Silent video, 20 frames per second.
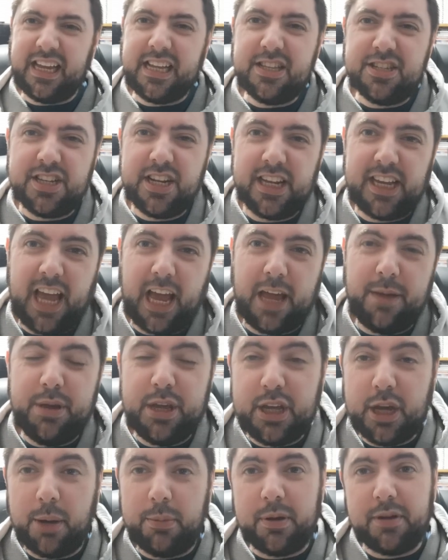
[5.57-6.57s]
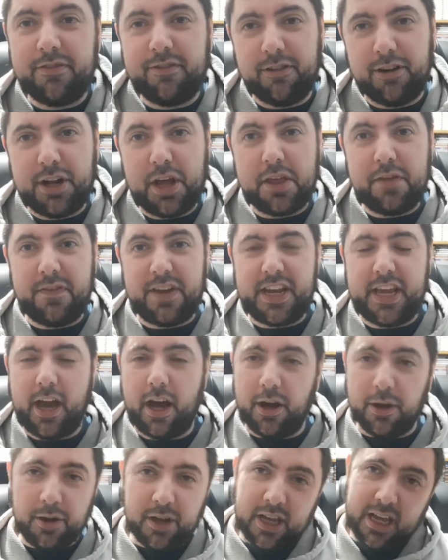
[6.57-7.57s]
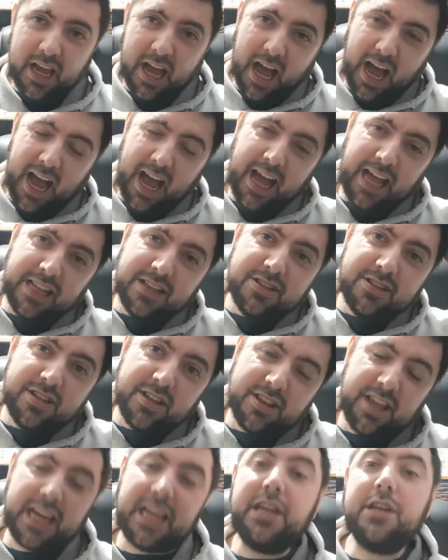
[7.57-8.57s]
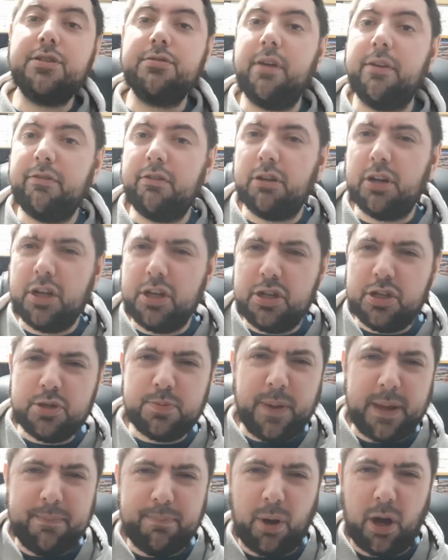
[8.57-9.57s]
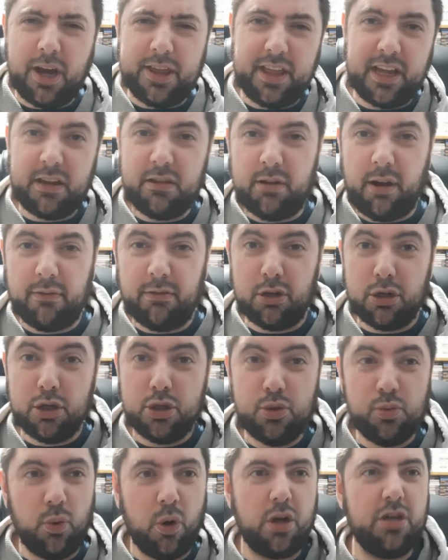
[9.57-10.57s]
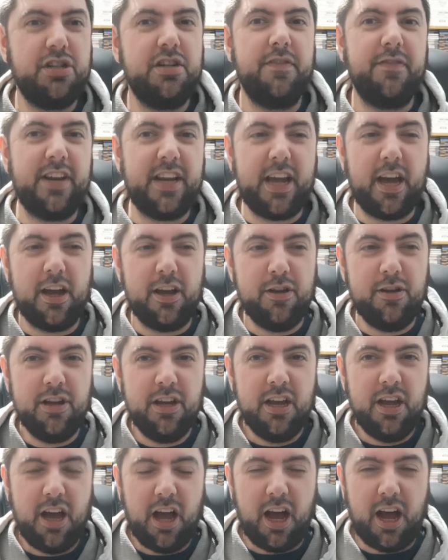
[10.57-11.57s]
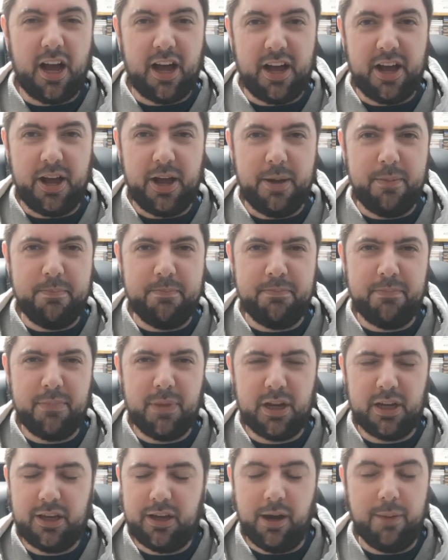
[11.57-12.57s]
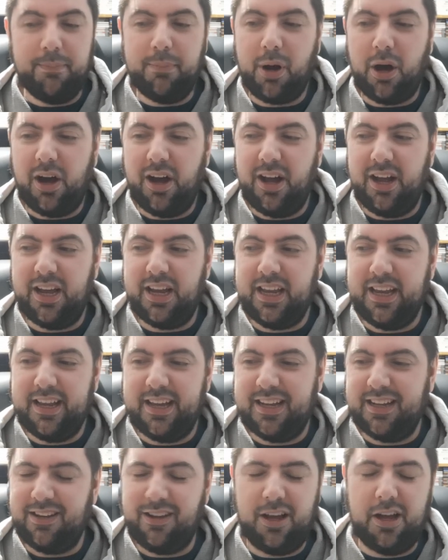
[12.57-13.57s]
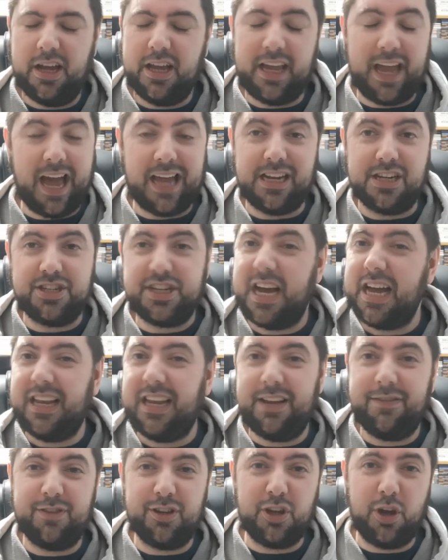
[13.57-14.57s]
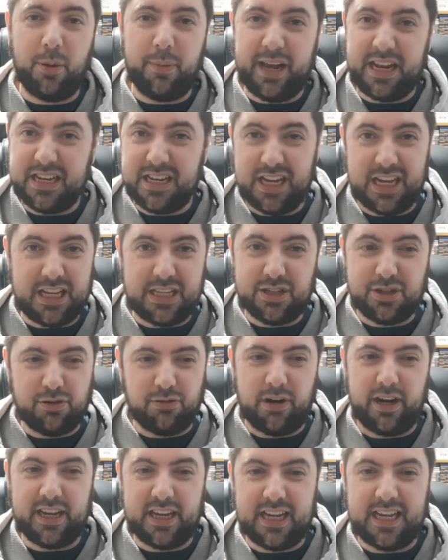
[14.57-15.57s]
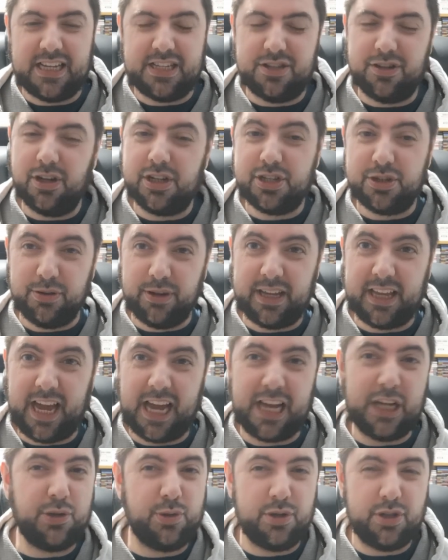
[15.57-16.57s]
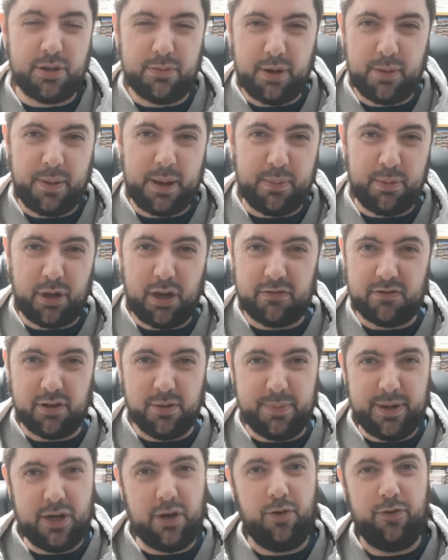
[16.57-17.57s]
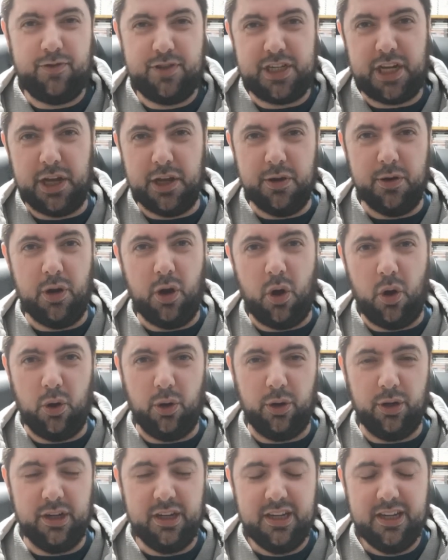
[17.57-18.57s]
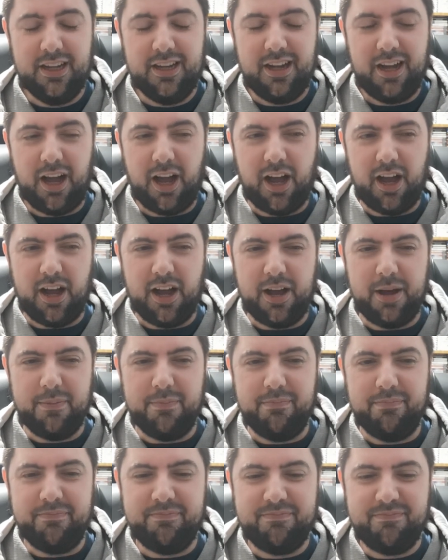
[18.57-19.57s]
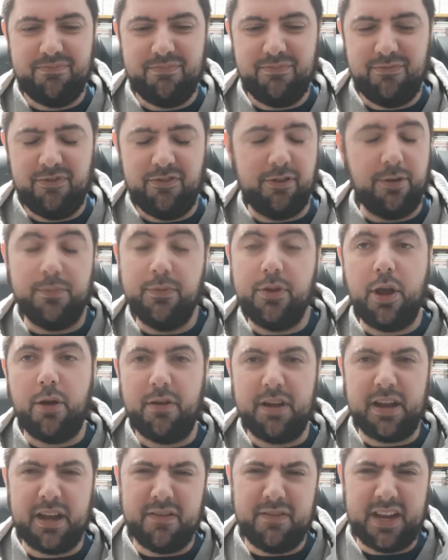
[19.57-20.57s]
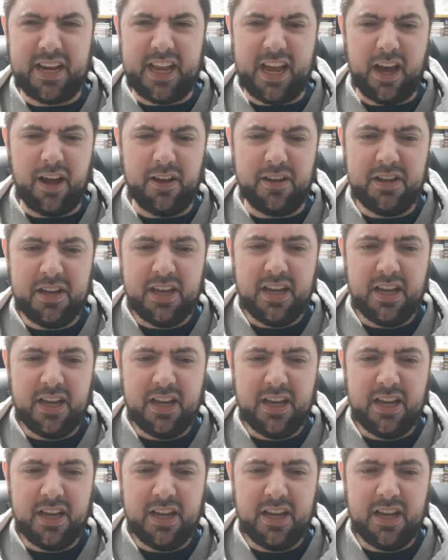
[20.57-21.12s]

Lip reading: into the gaming cupboard for another video, and thank you to everyone who's been by. Thank you to everyone who's watched the video, come by and had a chat, left a comment. It's great. It's nice to engage with so many people after I've been off so long from doing a video.